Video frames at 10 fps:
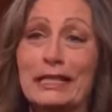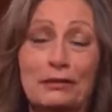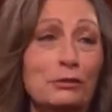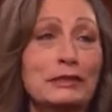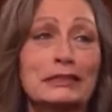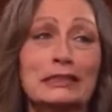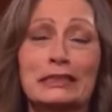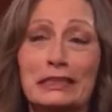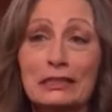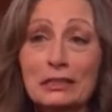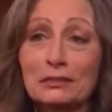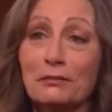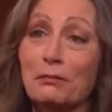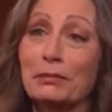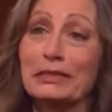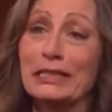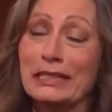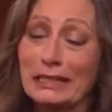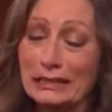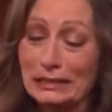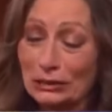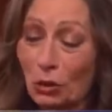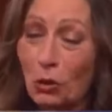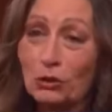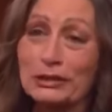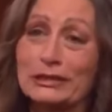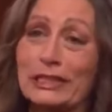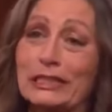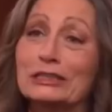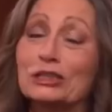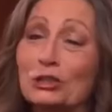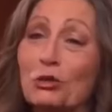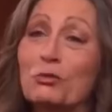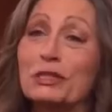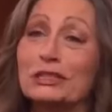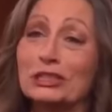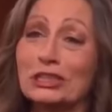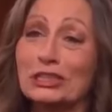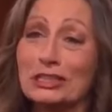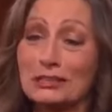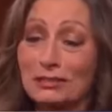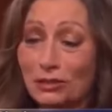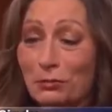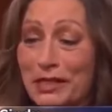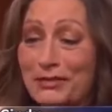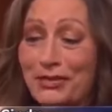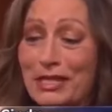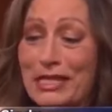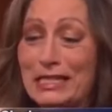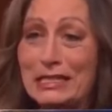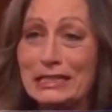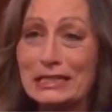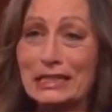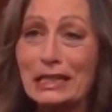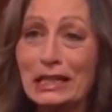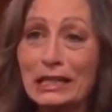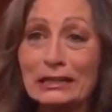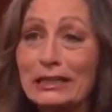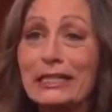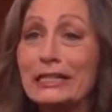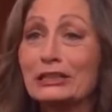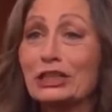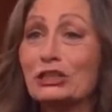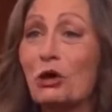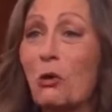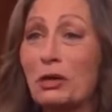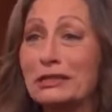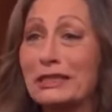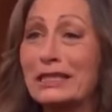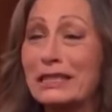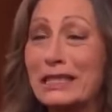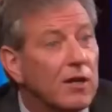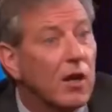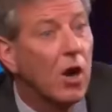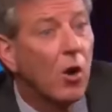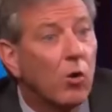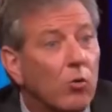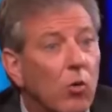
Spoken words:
I have heard him say that recently. But he has told his kids so many things that he doesn't know what to think.